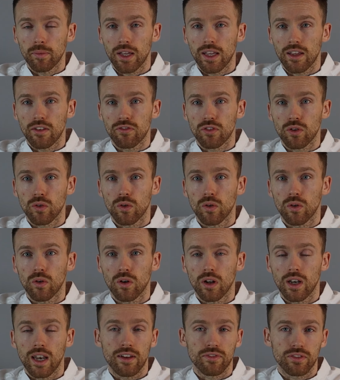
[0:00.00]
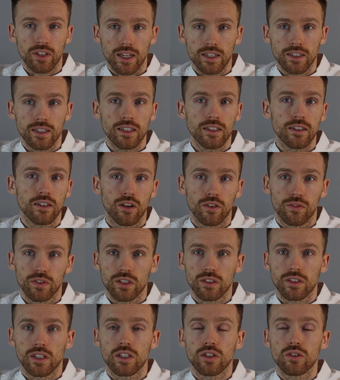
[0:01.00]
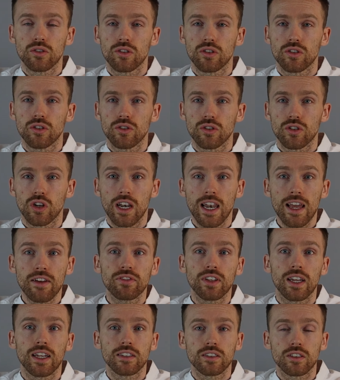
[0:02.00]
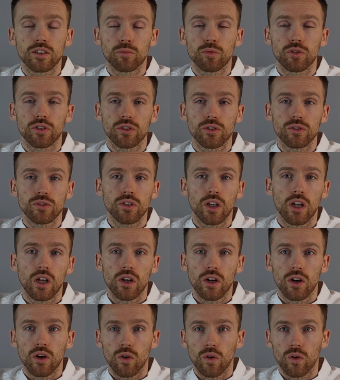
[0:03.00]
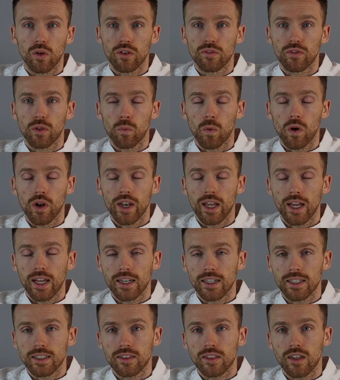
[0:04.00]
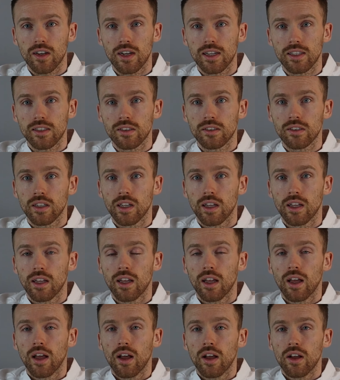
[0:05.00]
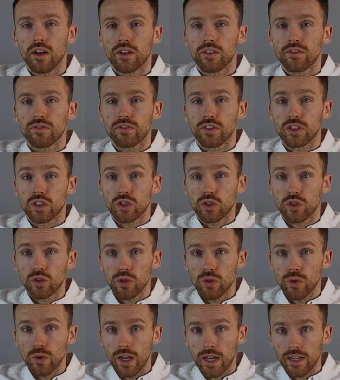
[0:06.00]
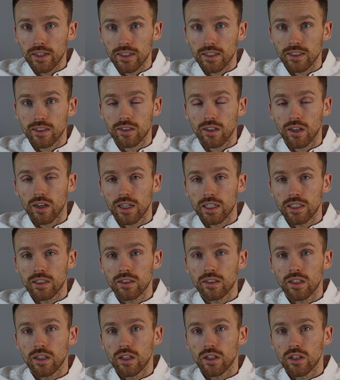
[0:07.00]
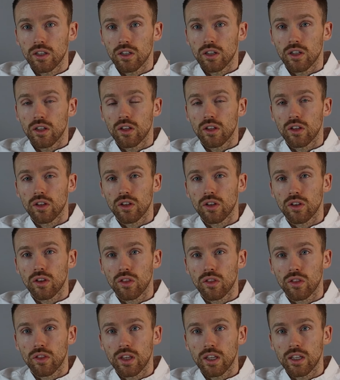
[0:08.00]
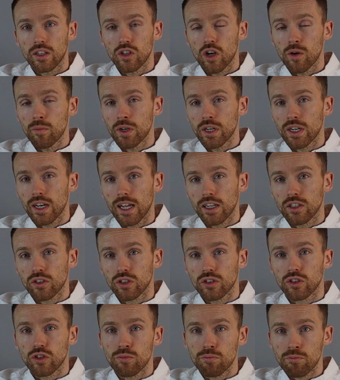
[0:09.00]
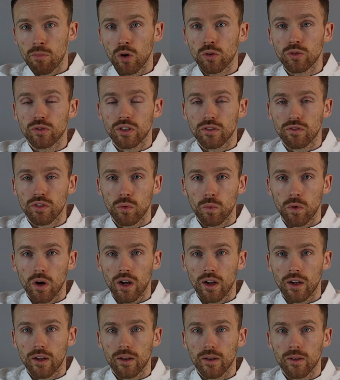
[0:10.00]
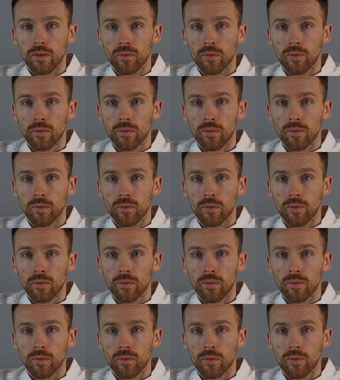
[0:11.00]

If you're left-handed, obviously you should use your left hand to produce all of the one-handed signs. For two-handed signs, the dominant hand should do most of the work.